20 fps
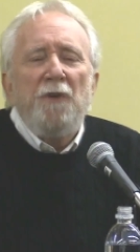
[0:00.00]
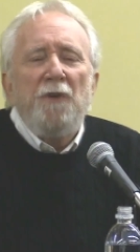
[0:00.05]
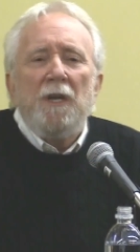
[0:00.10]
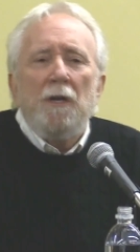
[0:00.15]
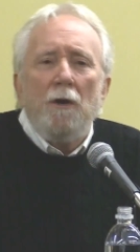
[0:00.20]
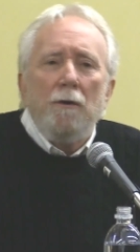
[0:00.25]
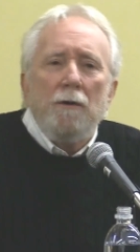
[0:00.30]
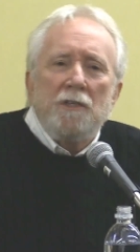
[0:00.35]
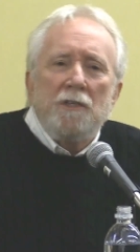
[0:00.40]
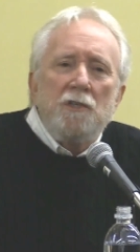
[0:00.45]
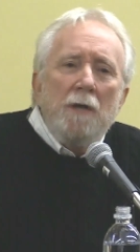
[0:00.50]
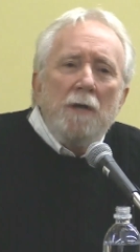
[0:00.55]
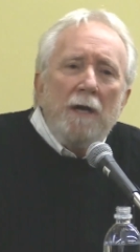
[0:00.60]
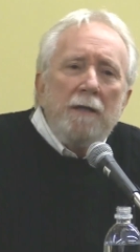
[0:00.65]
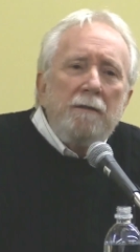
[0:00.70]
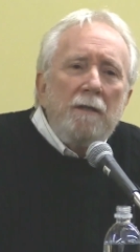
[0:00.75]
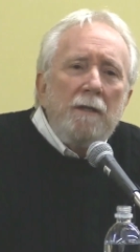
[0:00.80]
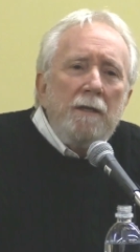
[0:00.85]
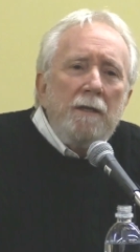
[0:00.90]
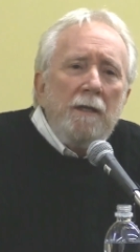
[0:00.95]
fear is
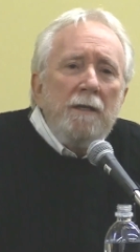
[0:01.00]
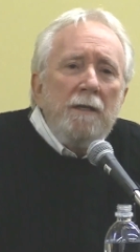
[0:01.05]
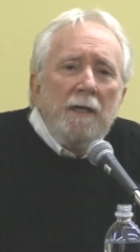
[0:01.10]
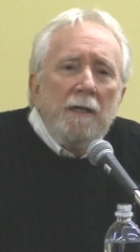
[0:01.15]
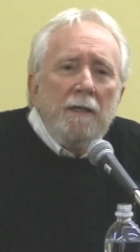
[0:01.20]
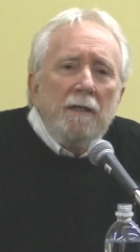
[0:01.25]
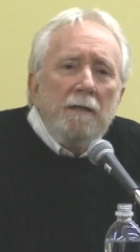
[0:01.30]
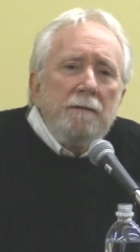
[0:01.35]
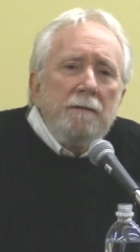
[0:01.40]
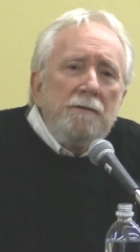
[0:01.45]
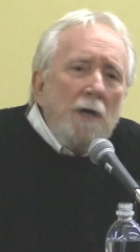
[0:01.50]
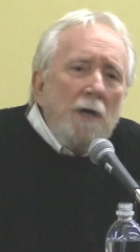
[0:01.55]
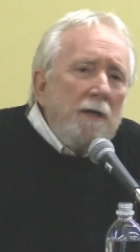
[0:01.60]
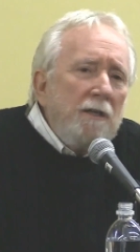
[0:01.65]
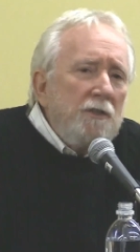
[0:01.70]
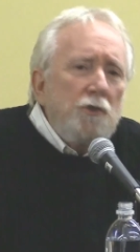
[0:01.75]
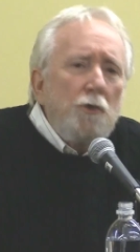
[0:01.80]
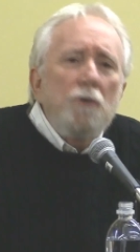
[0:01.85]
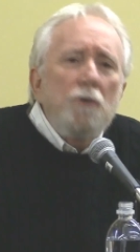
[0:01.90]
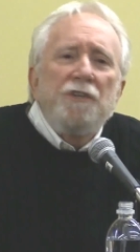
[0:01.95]
not that he
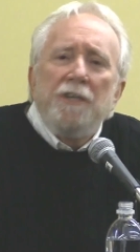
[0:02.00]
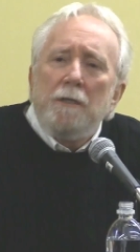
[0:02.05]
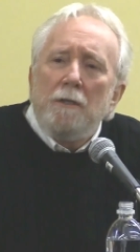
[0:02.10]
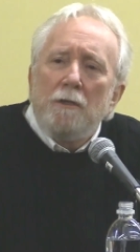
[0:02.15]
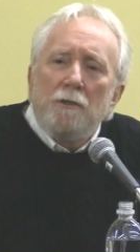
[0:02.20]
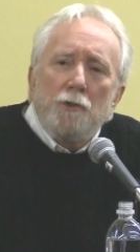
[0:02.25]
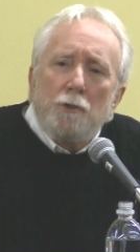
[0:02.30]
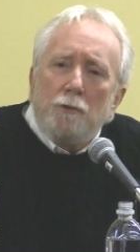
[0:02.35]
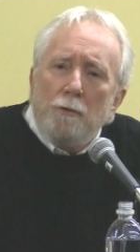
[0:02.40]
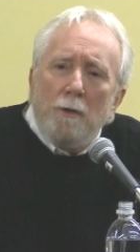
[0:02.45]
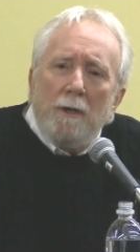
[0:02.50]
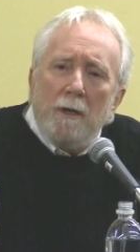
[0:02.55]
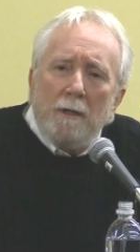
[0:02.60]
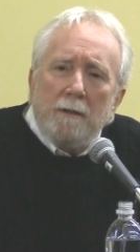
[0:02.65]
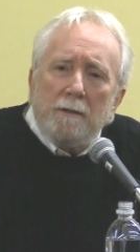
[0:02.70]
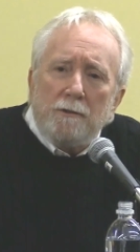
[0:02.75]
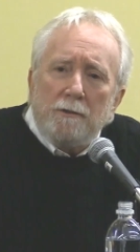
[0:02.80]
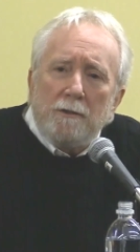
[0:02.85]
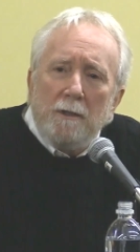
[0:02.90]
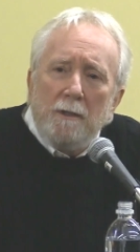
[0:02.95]
does or deals
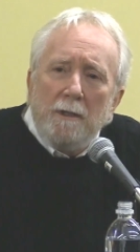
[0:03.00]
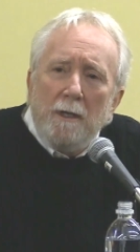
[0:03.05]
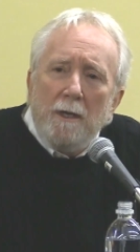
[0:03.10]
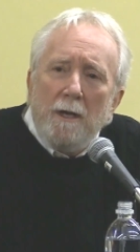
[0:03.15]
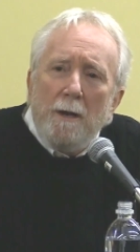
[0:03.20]
drugs.